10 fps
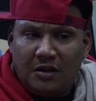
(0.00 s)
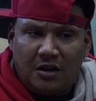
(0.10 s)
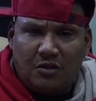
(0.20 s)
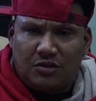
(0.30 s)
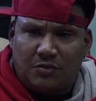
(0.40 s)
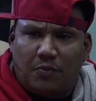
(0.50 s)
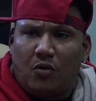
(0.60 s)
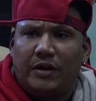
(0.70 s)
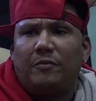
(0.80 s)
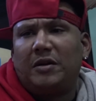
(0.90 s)
You know, it was this
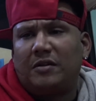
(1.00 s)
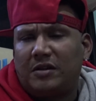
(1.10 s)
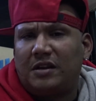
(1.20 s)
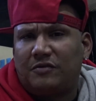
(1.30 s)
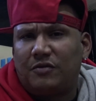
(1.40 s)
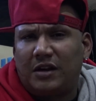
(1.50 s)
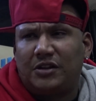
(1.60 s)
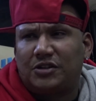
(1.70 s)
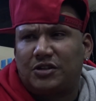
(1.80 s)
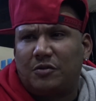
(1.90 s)
point of me and his
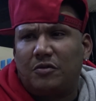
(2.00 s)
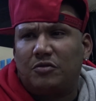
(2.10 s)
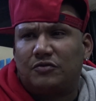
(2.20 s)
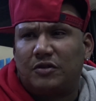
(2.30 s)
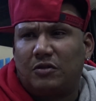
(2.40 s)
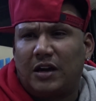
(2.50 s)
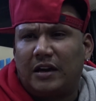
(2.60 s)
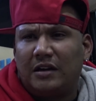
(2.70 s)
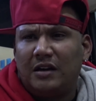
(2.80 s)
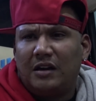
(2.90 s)
relationship. We was real, like,
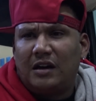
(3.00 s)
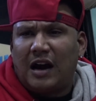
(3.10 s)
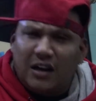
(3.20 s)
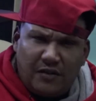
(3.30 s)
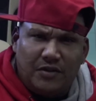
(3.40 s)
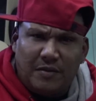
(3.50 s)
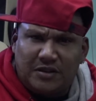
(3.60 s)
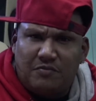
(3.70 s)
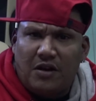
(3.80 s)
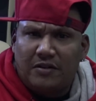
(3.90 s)
I loved him as
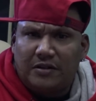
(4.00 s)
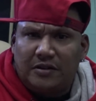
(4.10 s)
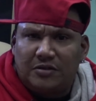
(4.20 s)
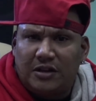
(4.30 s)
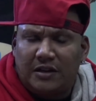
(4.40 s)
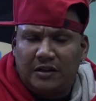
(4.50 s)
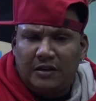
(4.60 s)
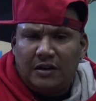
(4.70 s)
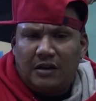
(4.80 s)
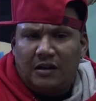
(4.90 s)
a brother, you know what I'm
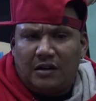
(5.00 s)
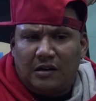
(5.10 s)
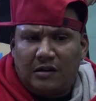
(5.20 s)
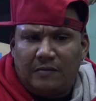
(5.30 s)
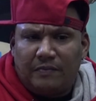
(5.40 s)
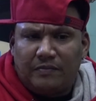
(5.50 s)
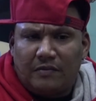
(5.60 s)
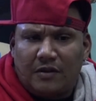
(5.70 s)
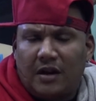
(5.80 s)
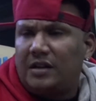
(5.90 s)
saying?
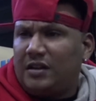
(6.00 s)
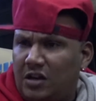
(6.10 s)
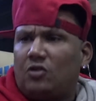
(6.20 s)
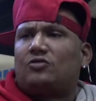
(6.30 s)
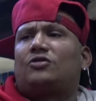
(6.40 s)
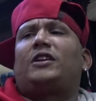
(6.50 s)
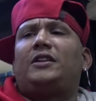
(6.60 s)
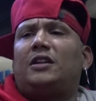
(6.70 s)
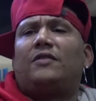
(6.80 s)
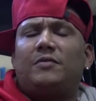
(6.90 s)
And he also said
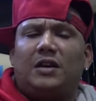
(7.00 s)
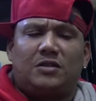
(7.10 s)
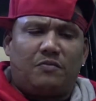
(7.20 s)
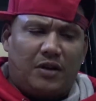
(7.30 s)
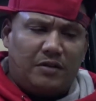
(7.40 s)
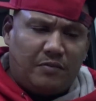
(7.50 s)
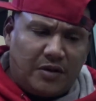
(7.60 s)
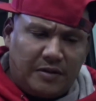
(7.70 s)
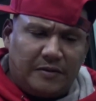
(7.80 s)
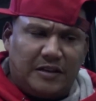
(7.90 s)
he loved me as a brother,
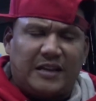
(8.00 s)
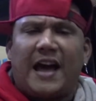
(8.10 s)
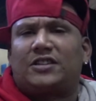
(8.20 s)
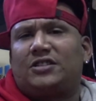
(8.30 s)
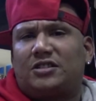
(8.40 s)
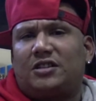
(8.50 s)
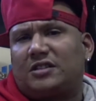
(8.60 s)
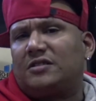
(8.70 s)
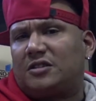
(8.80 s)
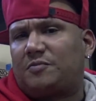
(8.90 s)
but his actions
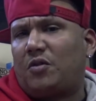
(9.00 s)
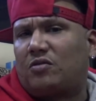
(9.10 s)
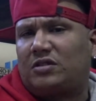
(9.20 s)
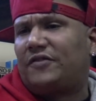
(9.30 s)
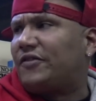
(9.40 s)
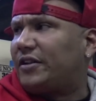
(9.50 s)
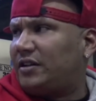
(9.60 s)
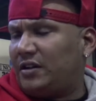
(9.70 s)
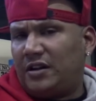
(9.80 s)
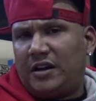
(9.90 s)
just spoke different.
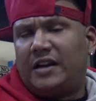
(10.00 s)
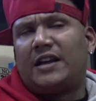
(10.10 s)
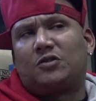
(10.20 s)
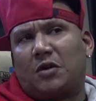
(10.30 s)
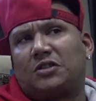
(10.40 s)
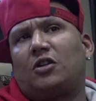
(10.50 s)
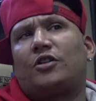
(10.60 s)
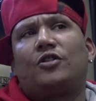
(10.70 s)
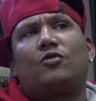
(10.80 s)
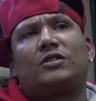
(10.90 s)
And that's why I
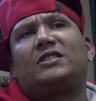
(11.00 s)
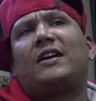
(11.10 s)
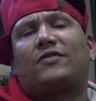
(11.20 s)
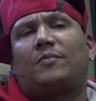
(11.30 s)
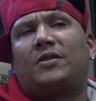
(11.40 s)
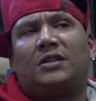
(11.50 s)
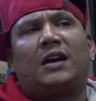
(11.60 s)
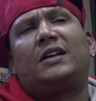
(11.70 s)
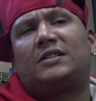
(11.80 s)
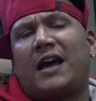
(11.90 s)
started noticing after Pun
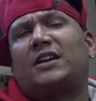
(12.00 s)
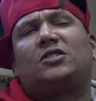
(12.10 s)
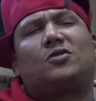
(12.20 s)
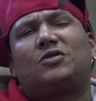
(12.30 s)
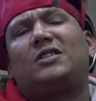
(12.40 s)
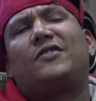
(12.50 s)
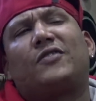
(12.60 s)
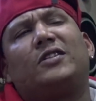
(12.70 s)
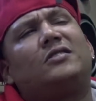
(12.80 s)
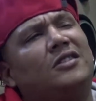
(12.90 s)
died, his actions was
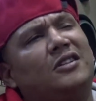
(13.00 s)
different.